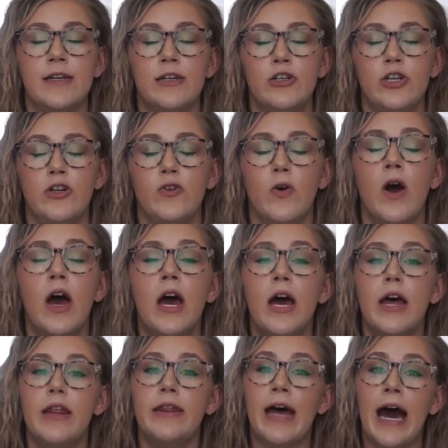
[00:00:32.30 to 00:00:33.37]
issue
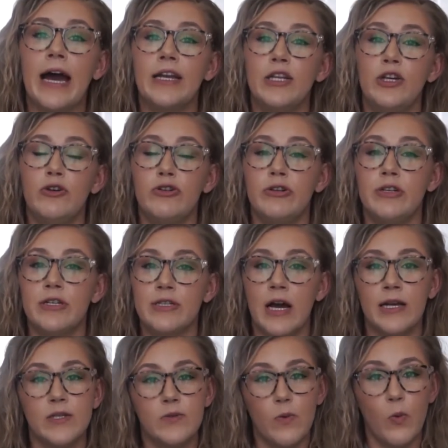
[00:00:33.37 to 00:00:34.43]
that you should
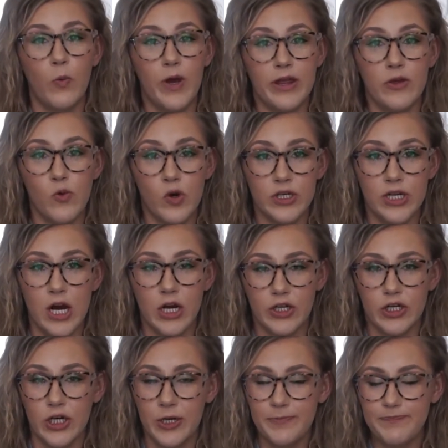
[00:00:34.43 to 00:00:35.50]
discuss with your
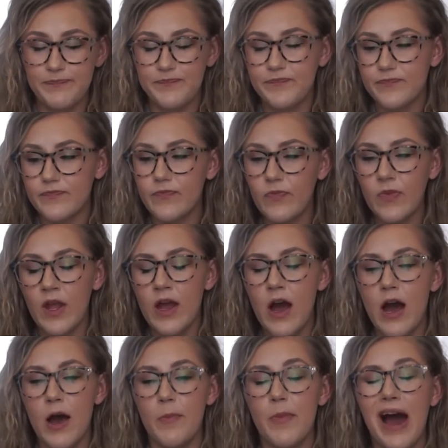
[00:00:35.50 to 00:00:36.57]
doctor.
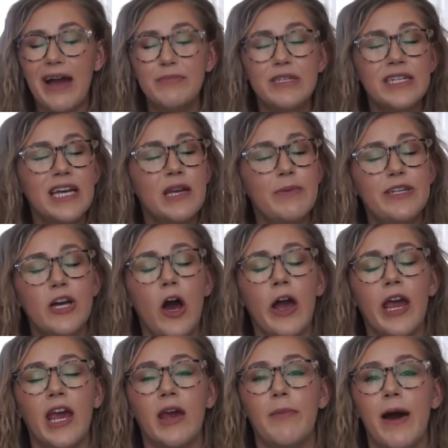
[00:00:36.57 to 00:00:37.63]
Um, I'm just going to be
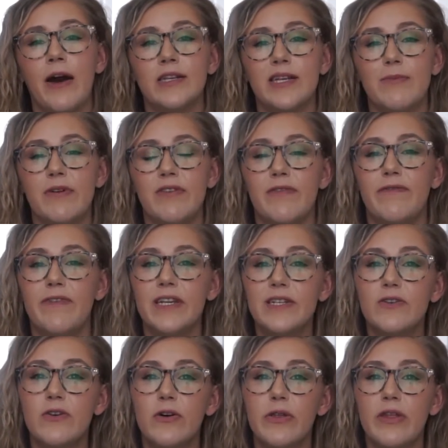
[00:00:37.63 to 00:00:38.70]
talking about some of the
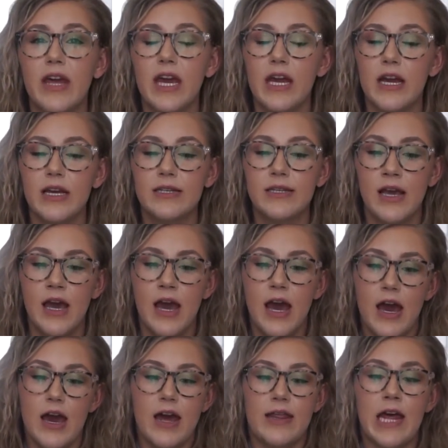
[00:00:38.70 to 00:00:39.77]
physical things
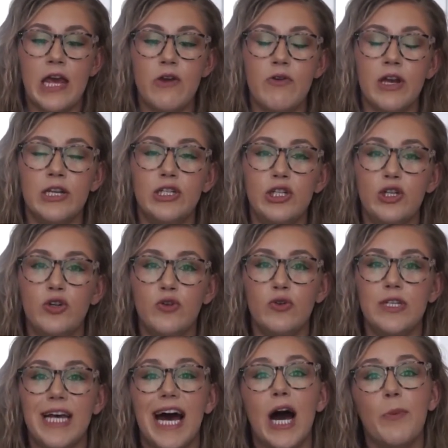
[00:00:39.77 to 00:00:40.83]
that you can do
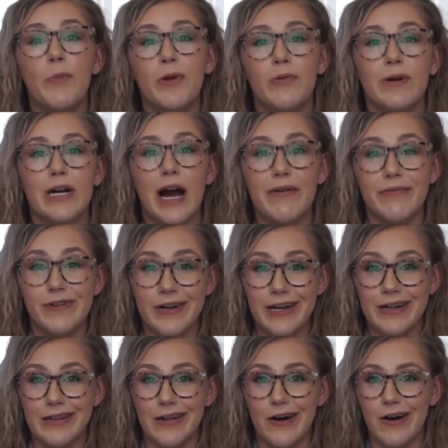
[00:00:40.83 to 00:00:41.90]
to help your recovery
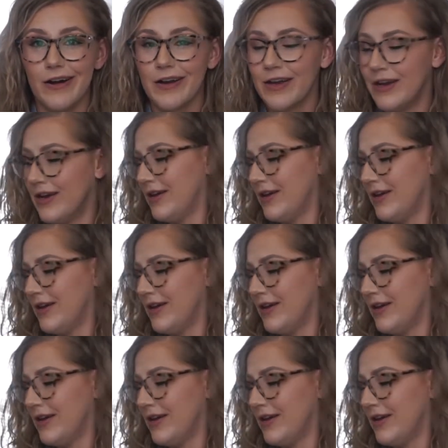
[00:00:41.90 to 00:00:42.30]
along.